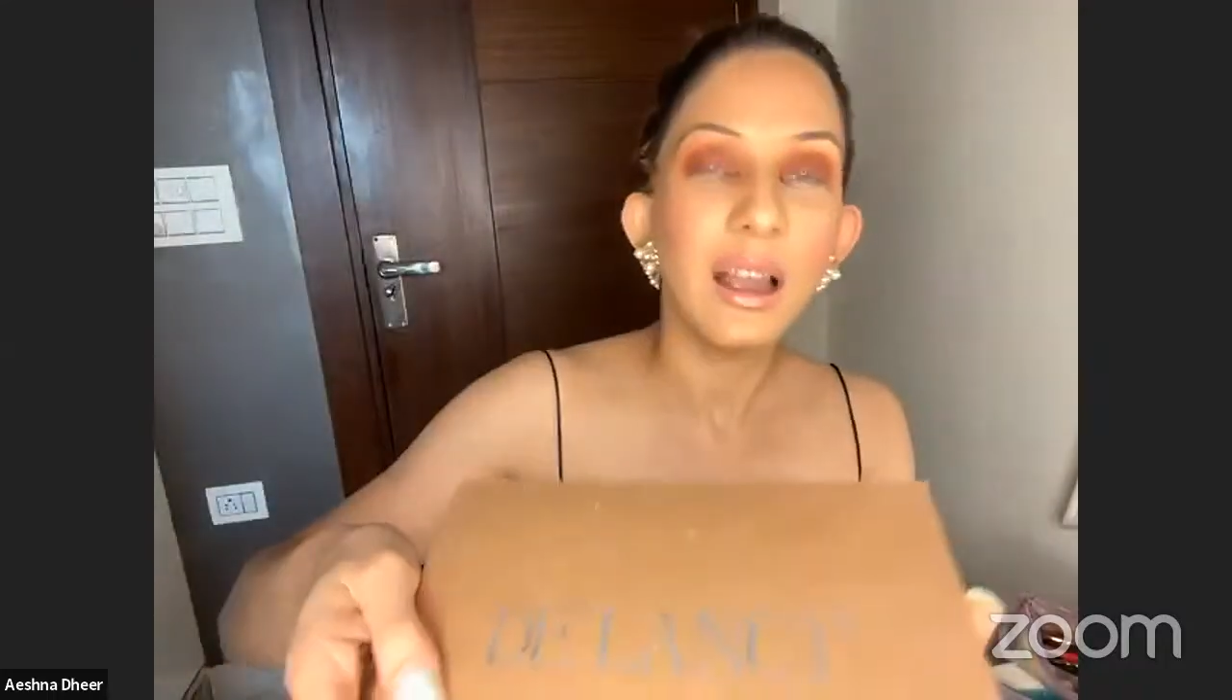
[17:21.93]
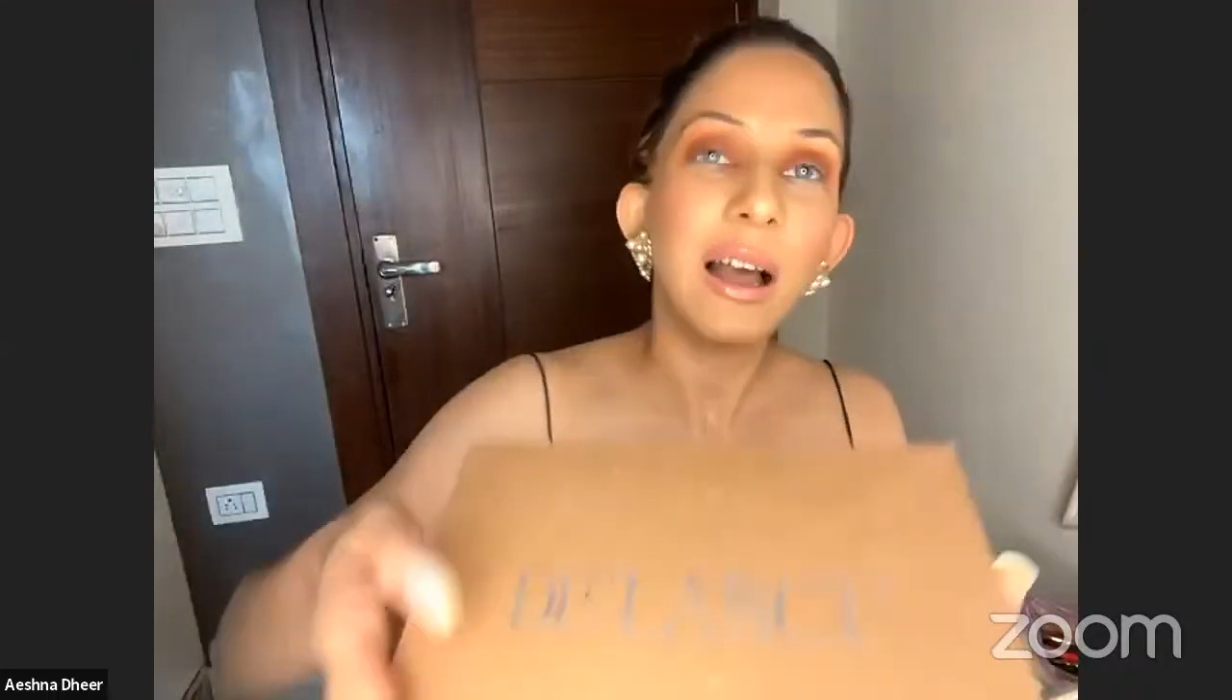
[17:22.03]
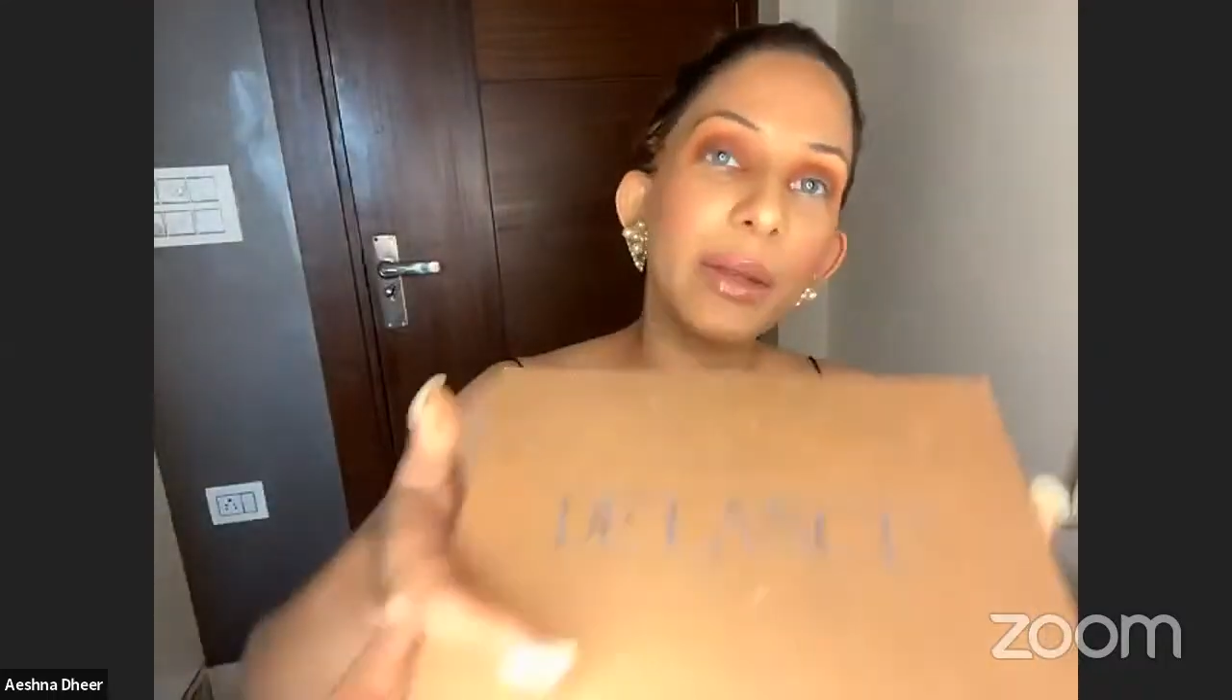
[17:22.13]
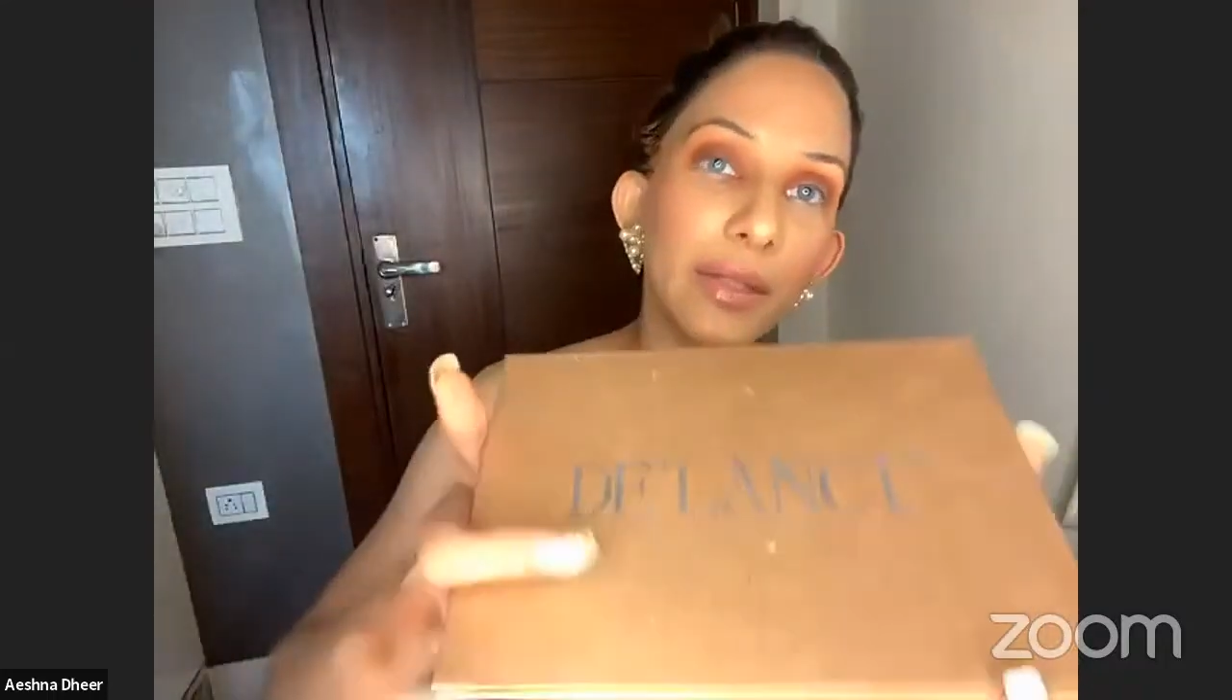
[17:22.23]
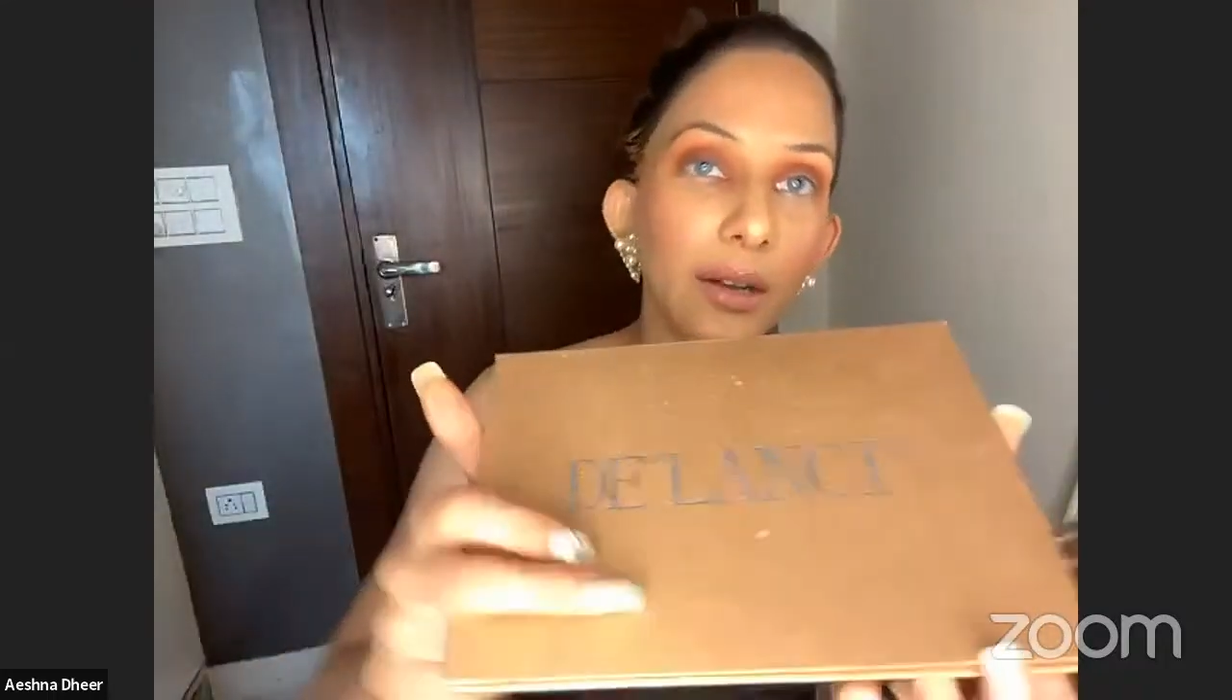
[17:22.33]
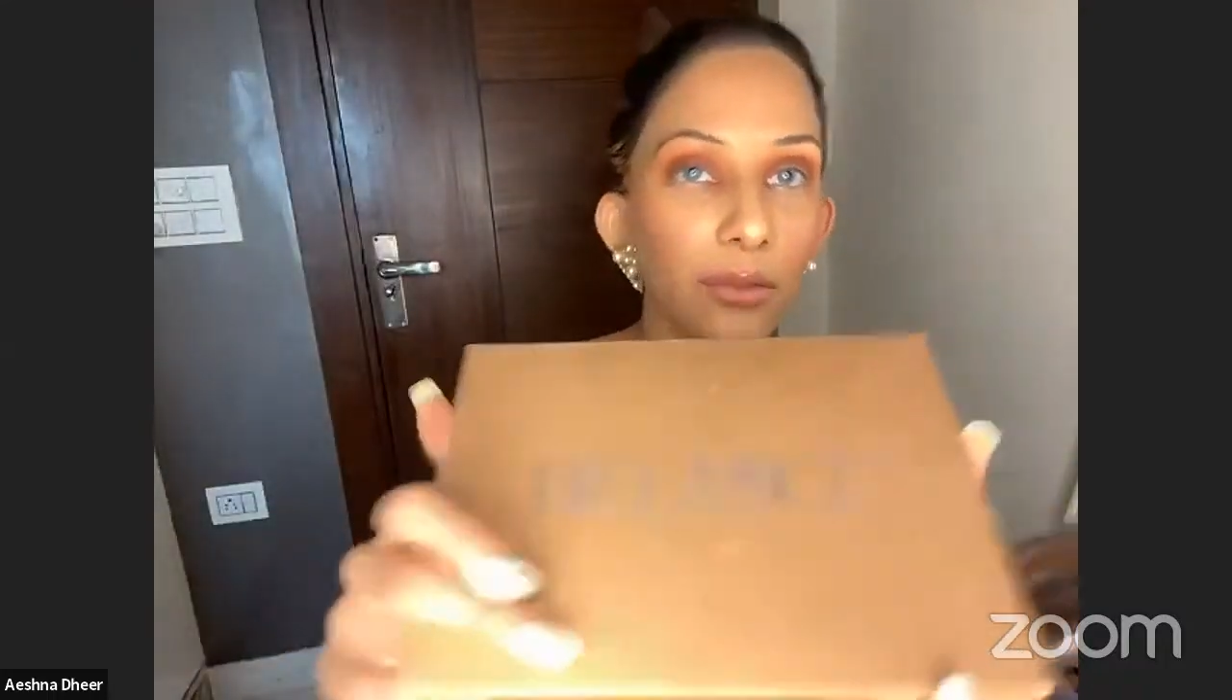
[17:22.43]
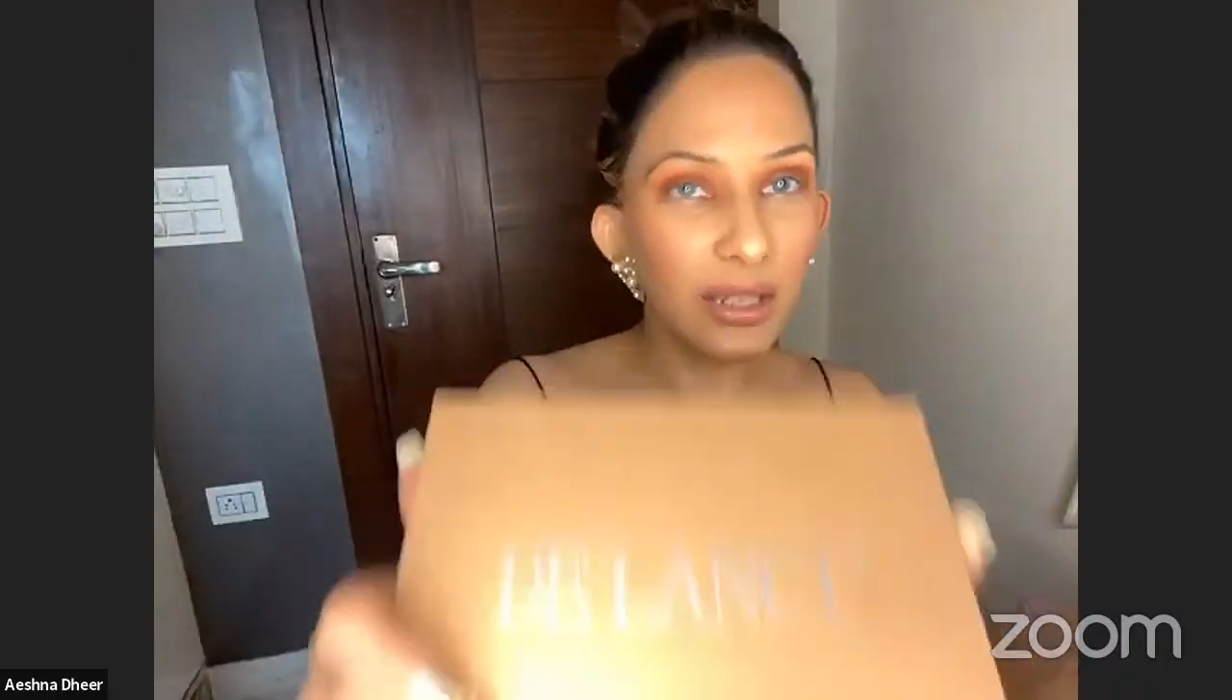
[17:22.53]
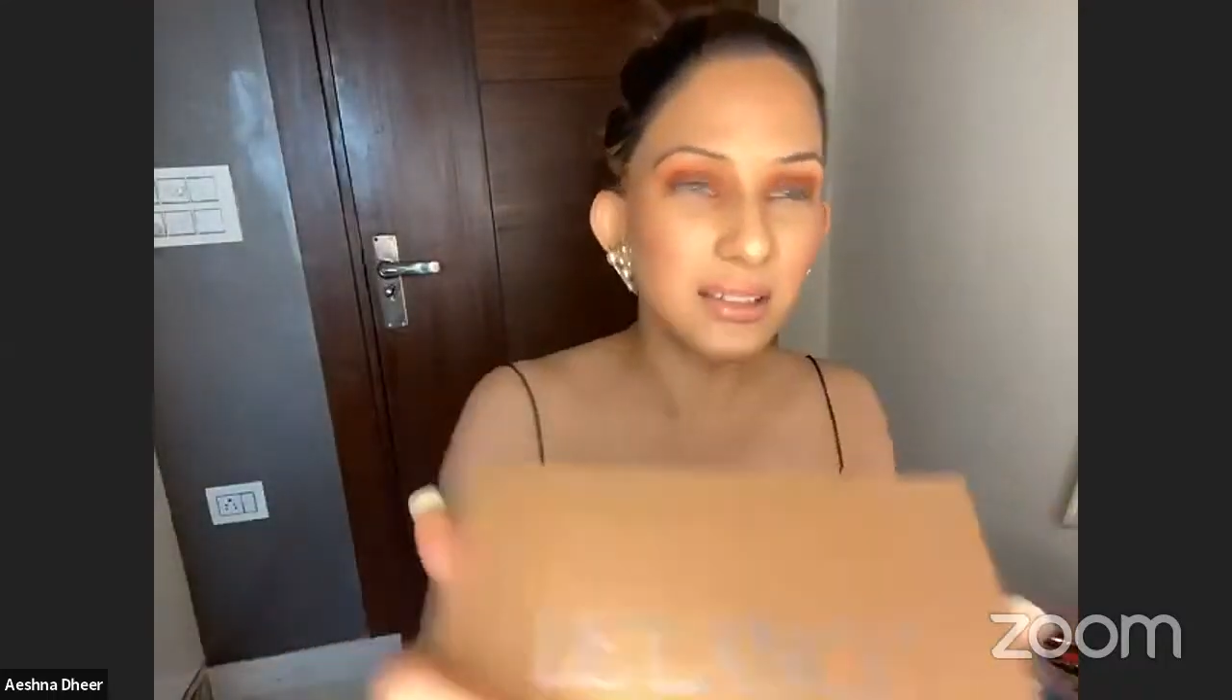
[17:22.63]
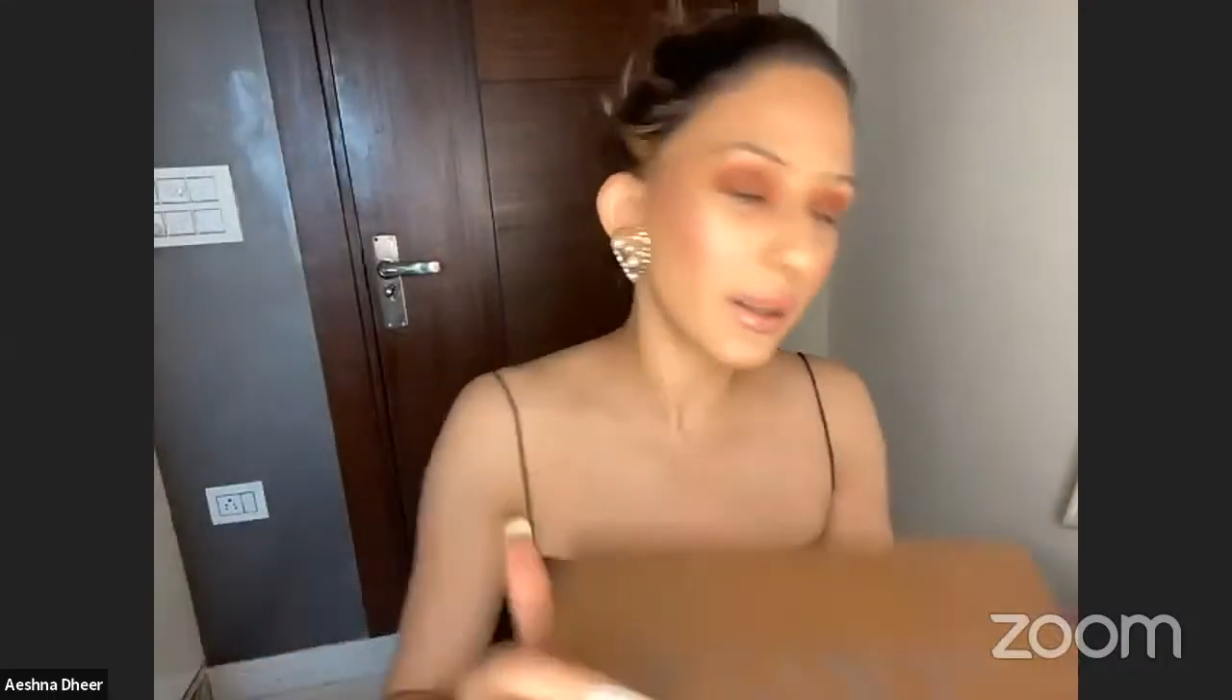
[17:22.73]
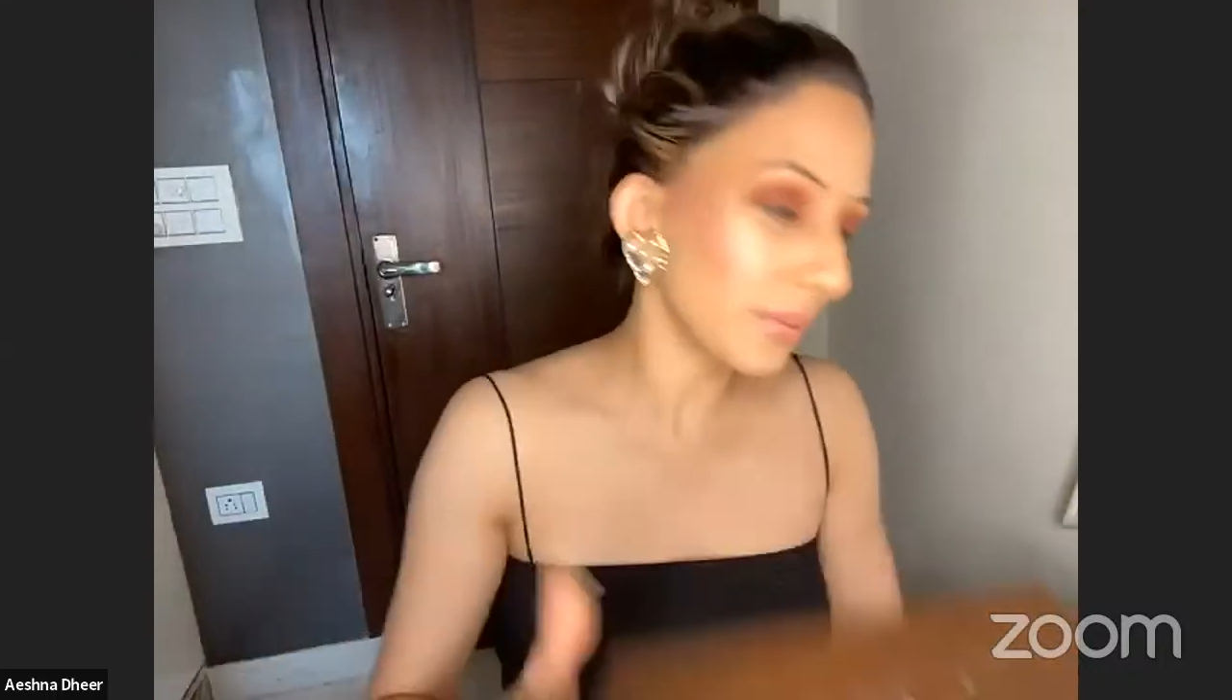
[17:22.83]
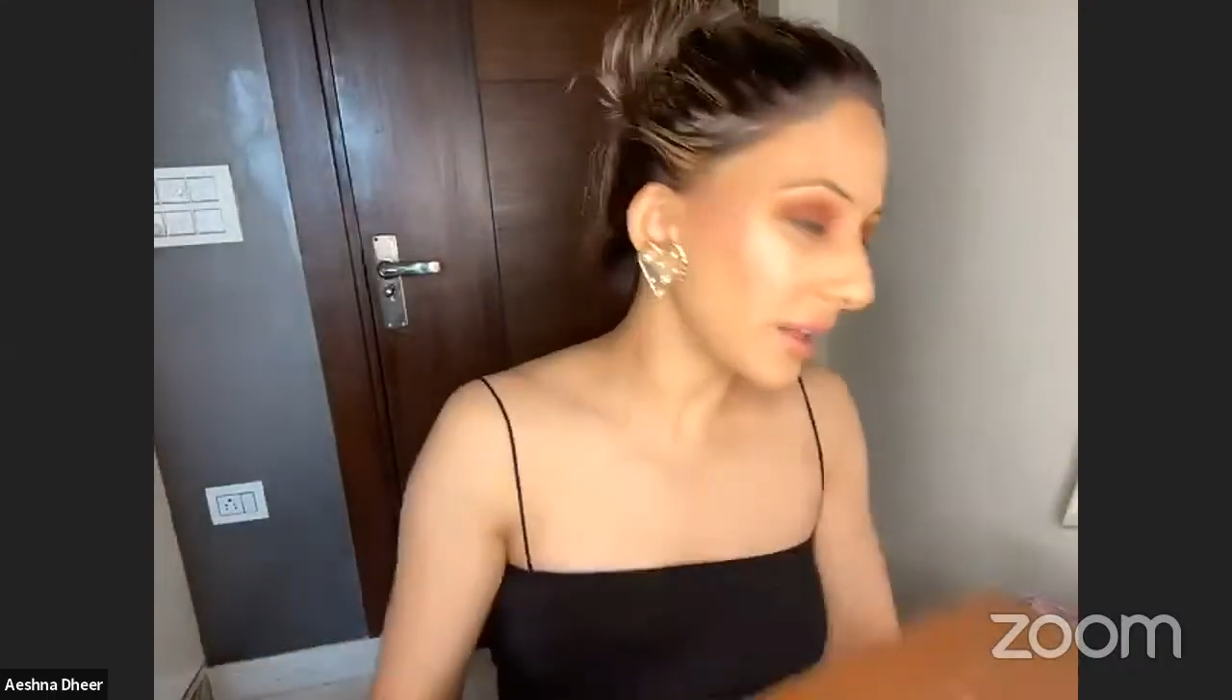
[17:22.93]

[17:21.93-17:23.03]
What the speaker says: I mean, they're reasonable,